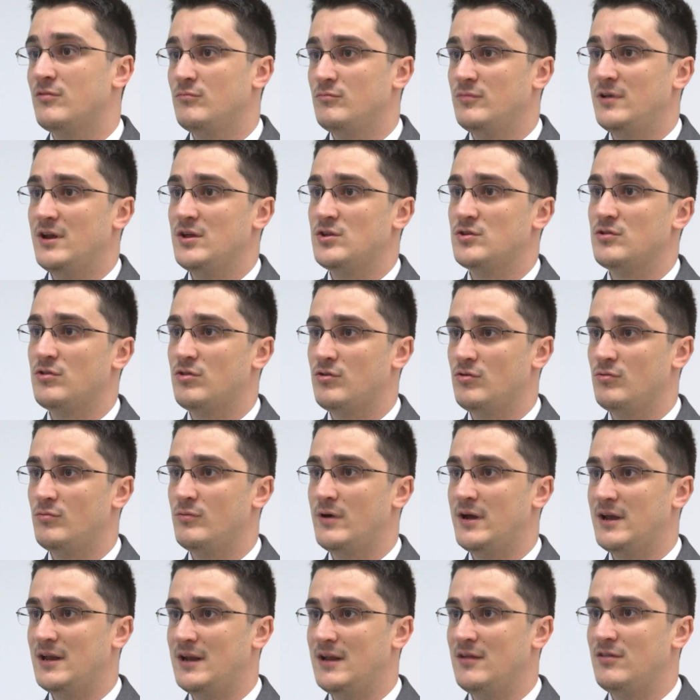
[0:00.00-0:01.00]
in relation to
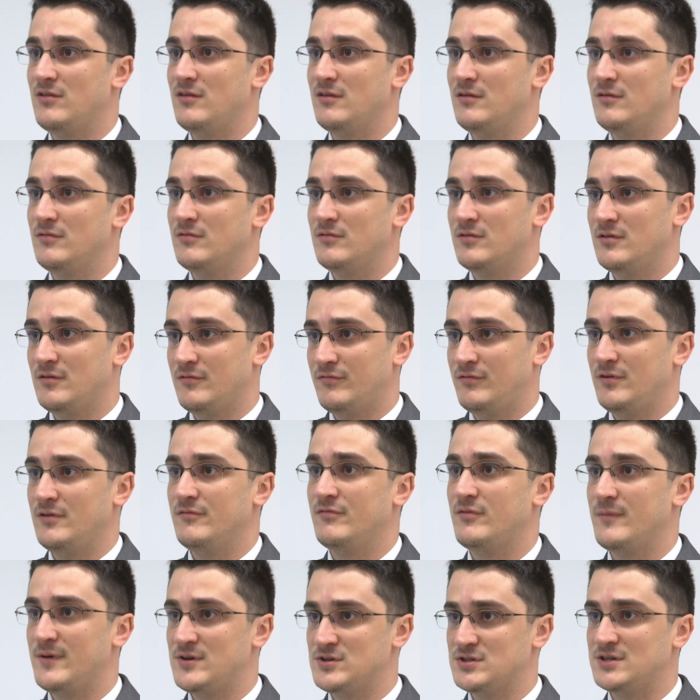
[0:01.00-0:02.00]
regulating the Freedom of
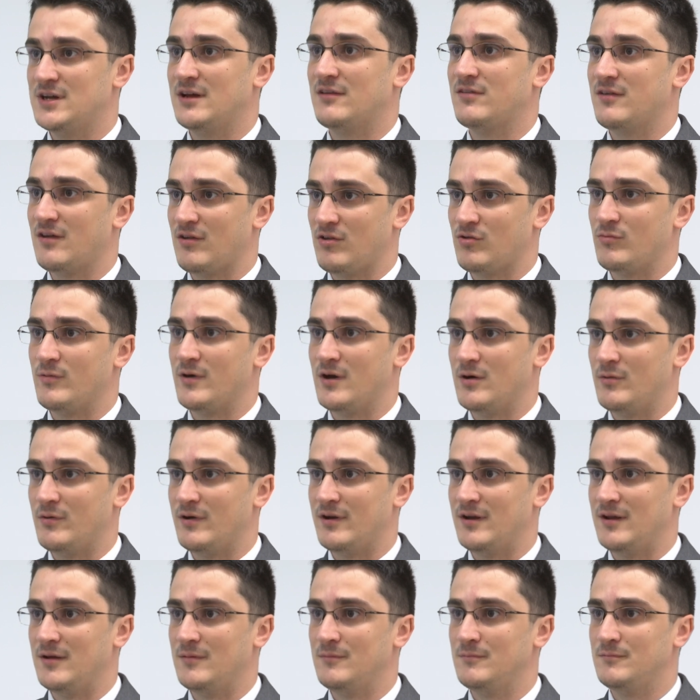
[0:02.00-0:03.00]
Information Act, yes, we are
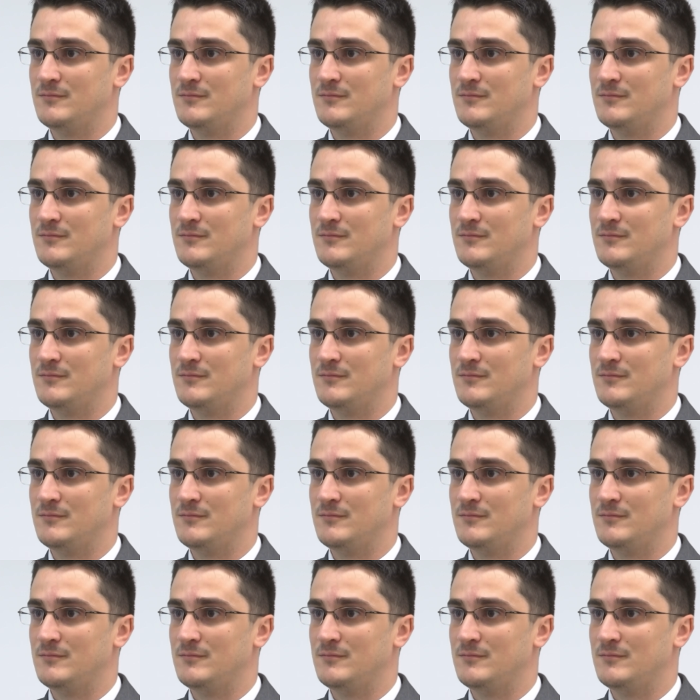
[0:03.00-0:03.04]
ready.